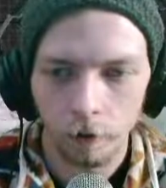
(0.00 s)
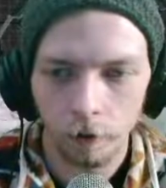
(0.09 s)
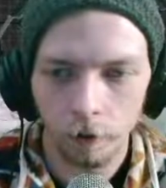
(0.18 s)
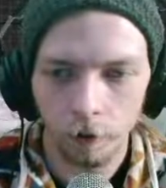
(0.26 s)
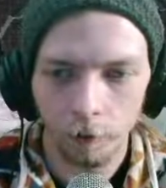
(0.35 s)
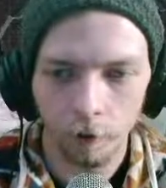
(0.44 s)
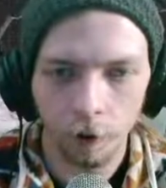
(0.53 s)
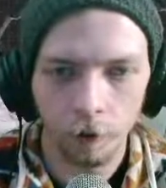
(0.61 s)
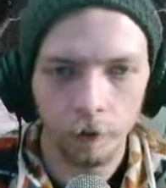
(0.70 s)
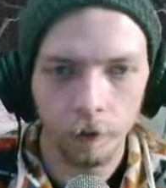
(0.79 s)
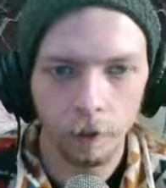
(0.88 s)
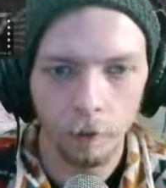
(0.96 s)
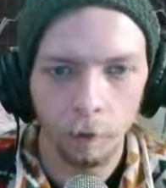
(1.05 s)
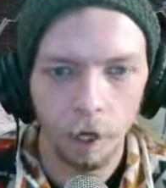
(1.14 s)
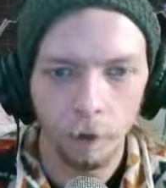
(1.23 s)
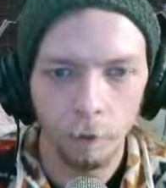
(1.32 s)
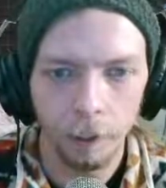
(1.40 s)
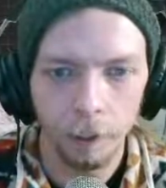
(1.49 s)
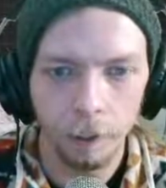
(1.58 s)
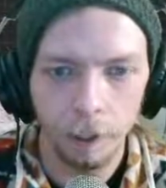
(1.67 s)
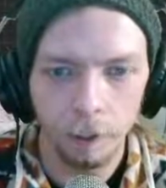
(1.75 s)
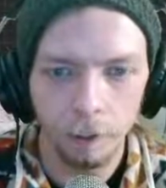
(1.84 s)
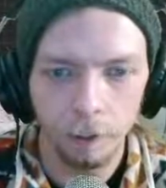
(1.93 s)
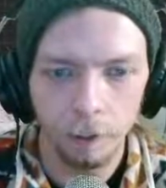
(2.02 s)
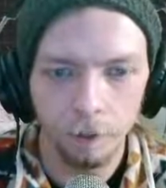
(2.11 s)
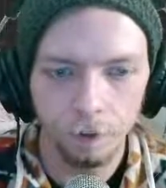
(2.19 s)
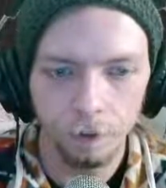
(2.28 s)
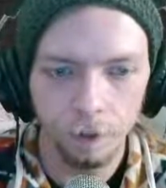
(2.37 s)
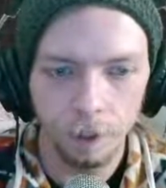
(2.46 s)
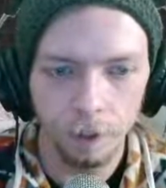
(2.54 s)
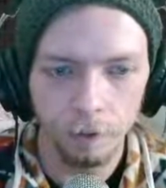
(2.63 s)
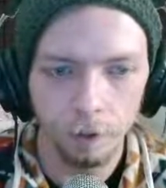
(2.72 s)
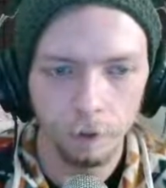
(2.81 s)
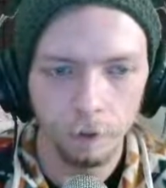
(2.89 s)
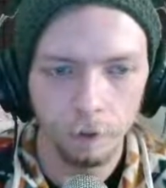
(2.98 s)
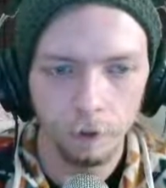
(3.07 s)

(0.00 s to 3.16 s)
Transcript: There we go. And now we need to set teeth to 0